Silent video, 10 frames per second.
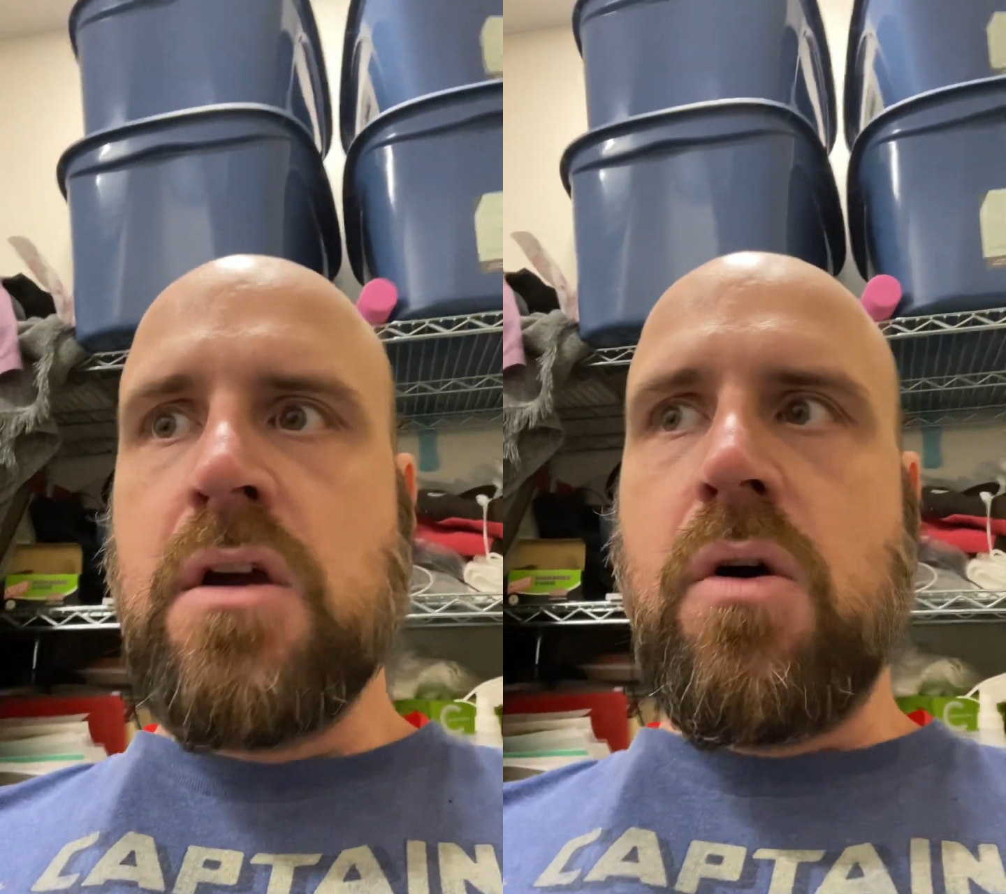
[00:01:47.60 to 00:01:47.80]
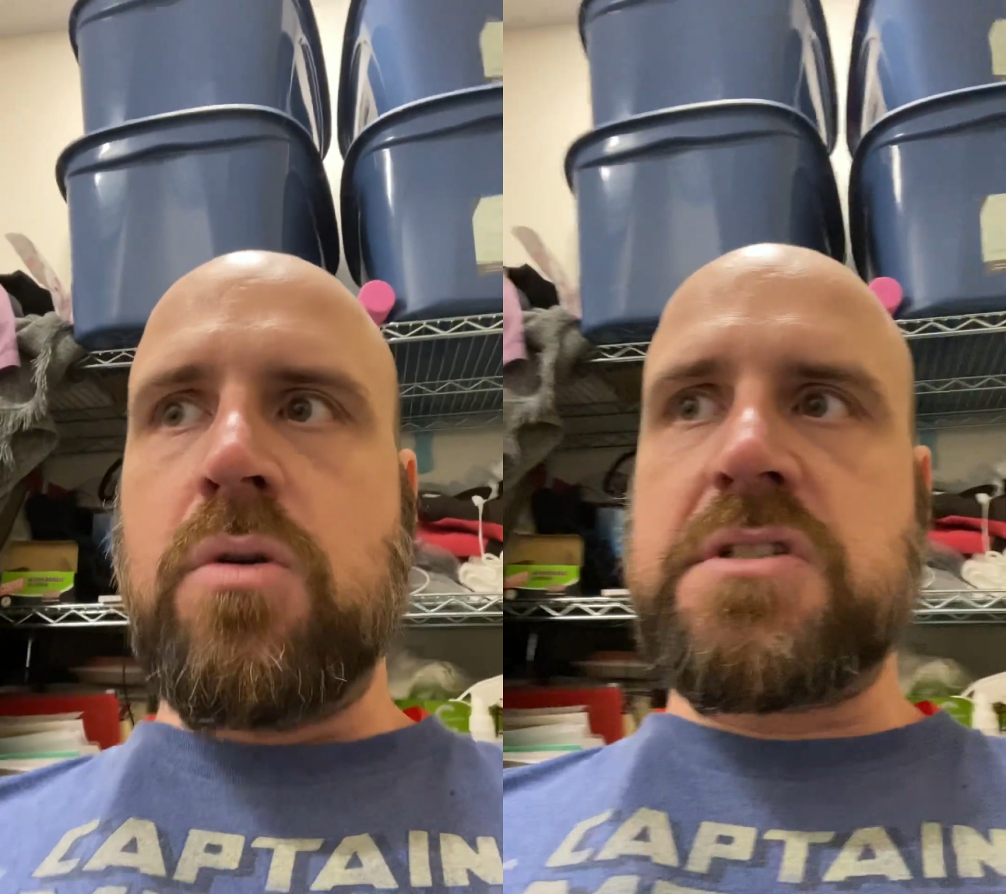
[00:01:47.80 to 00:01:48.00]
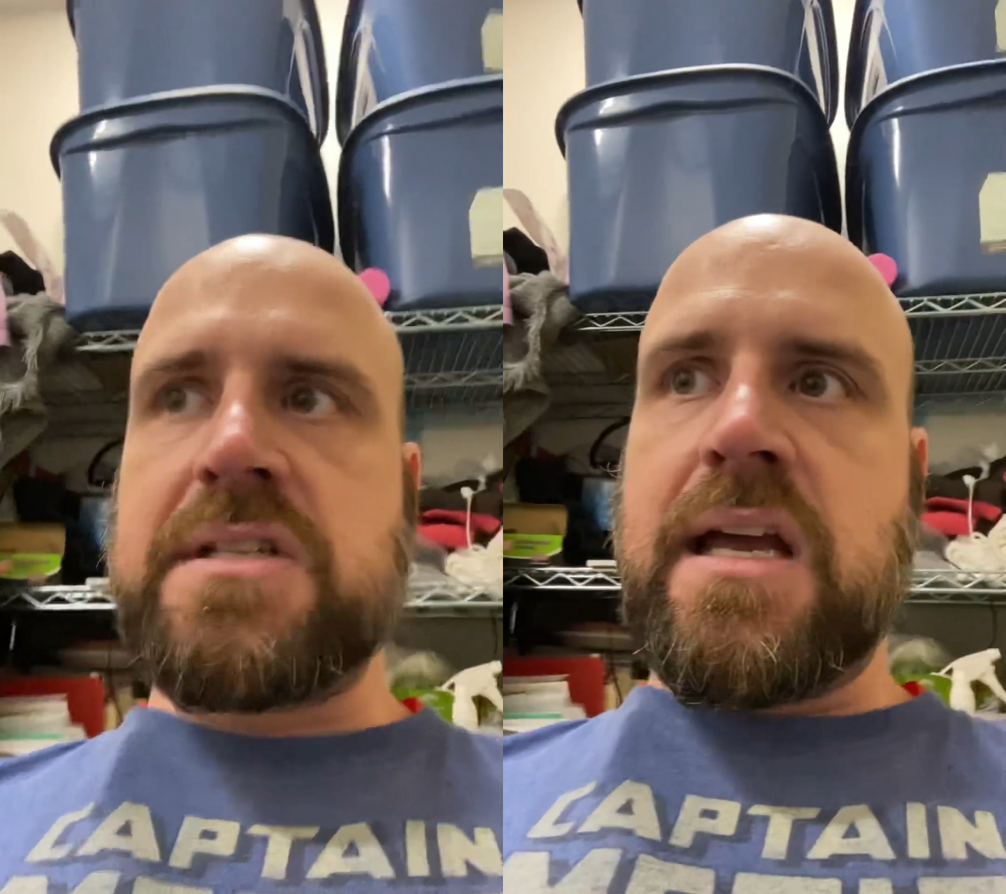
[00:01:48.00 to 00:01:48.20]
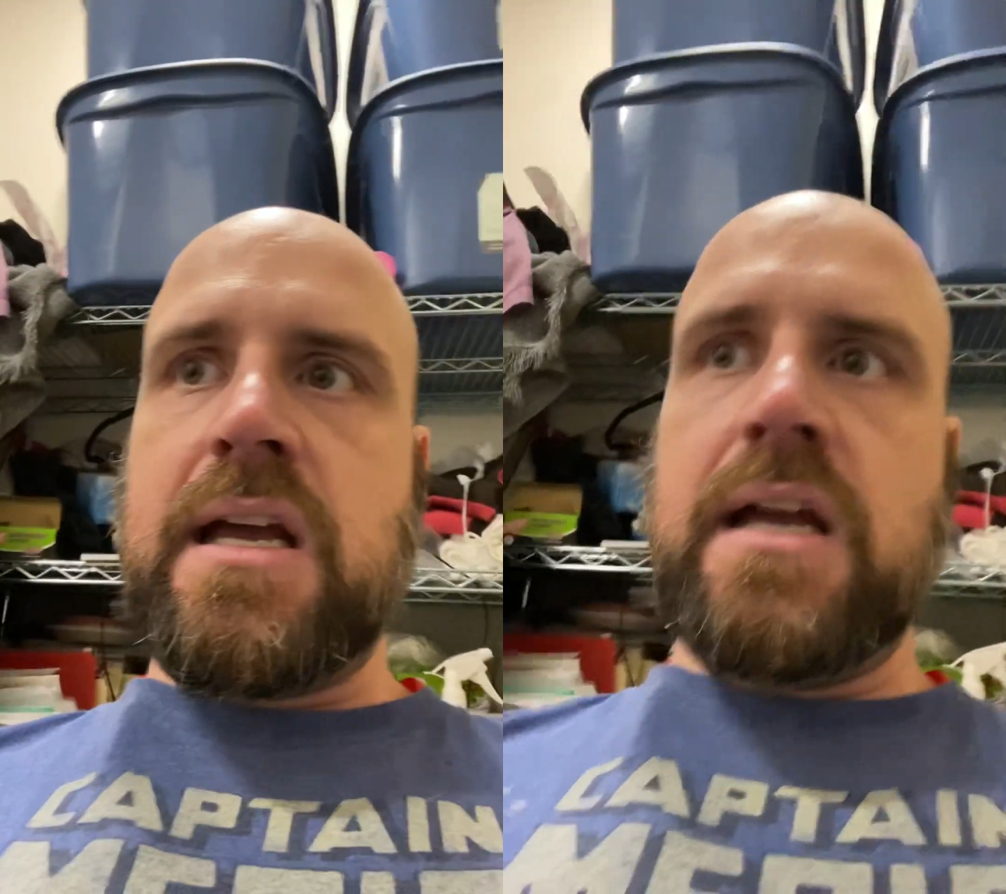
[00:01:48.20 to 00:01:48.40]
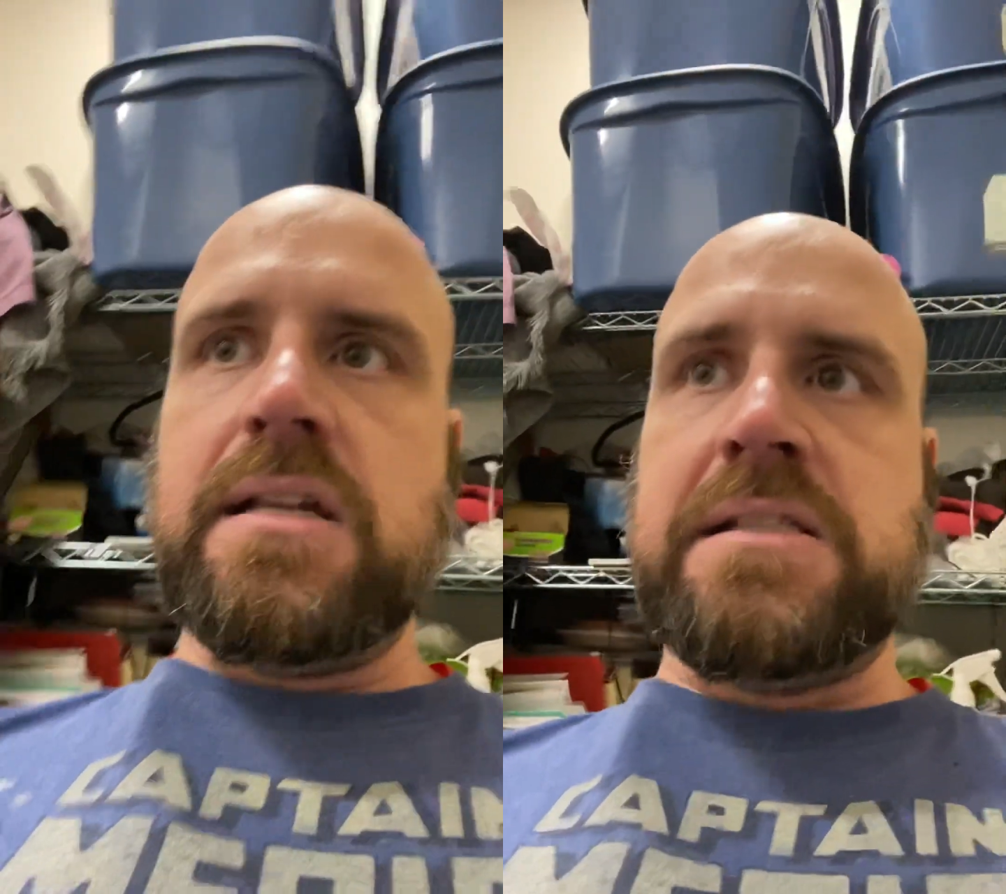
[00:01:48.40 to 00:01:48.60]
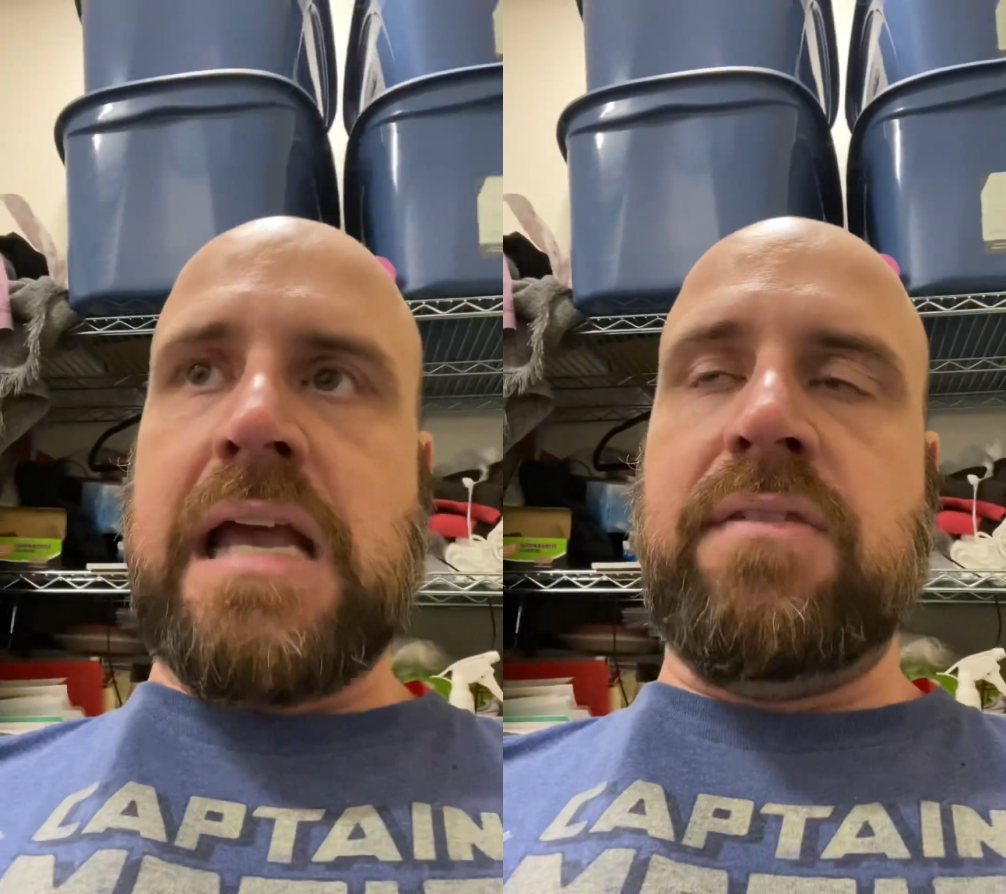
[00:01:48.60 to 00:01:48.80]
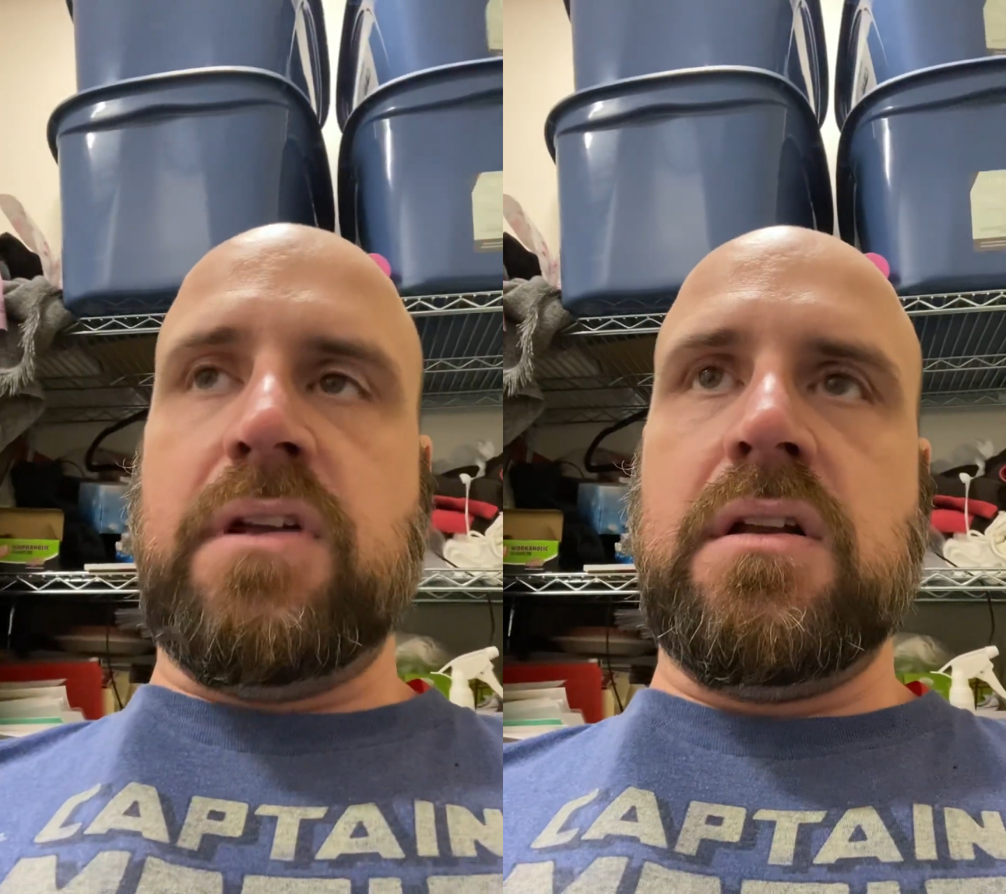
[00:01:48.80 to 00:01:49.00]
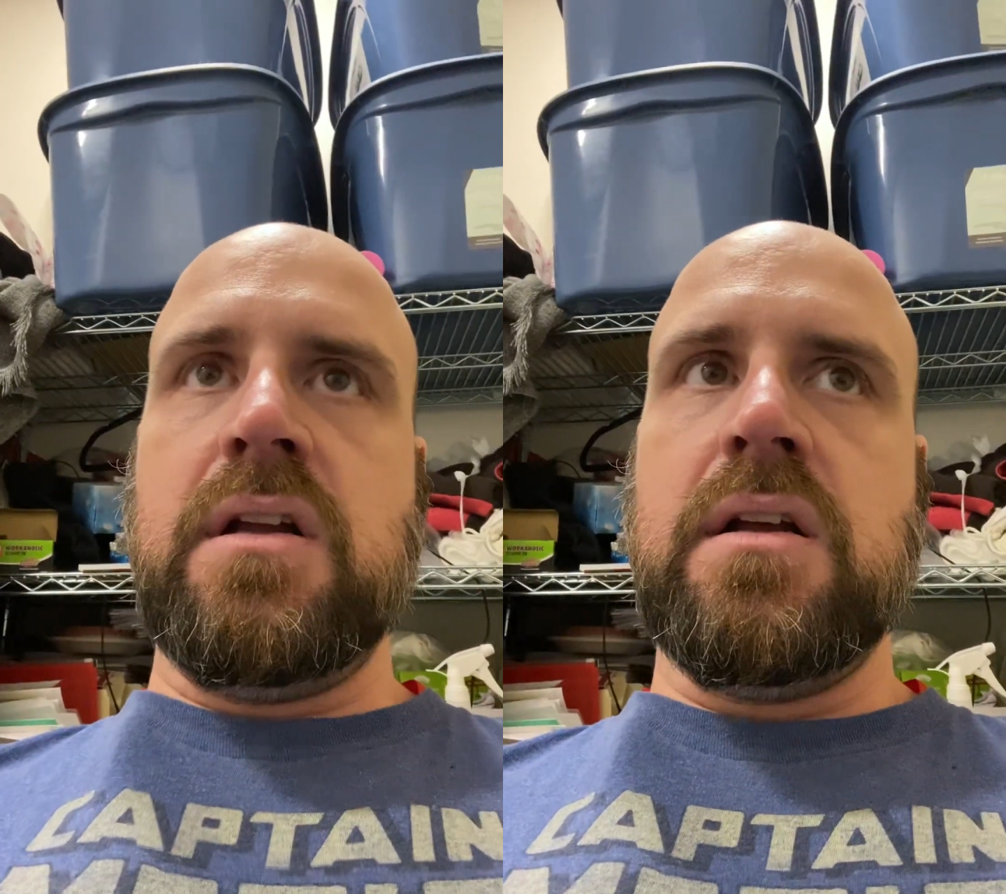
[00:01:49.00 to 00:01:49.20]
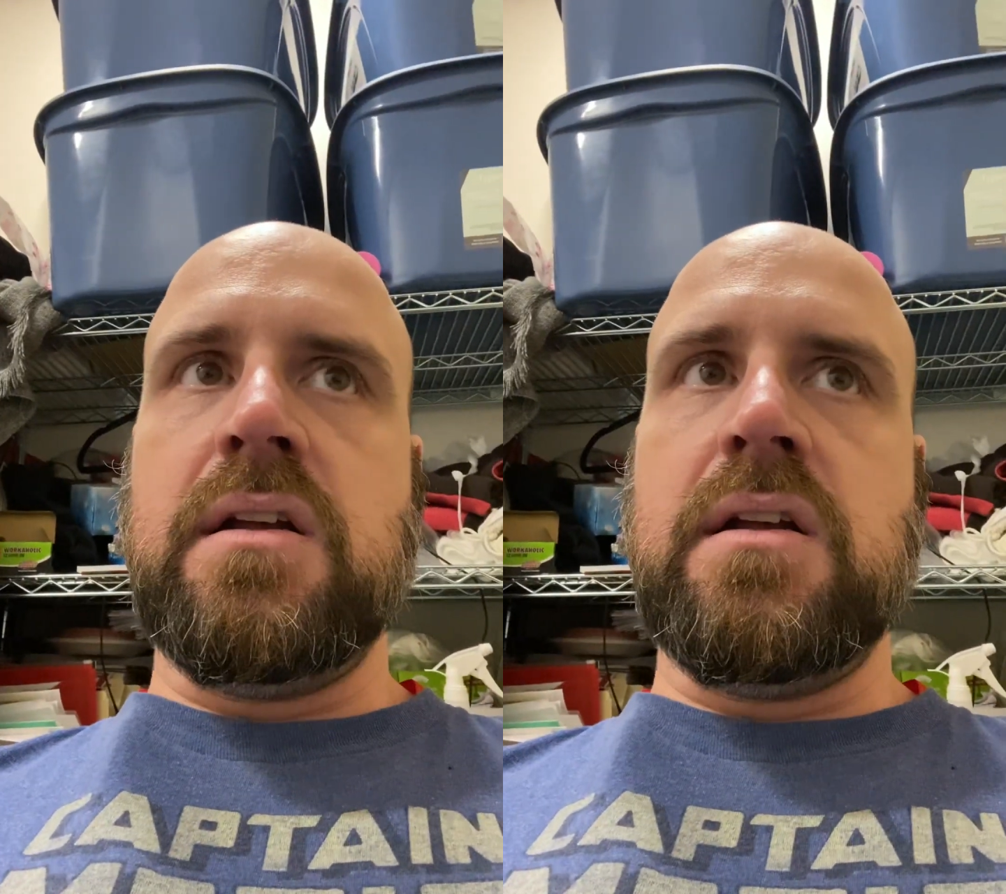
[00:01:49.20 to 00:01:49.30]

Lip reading: Or say David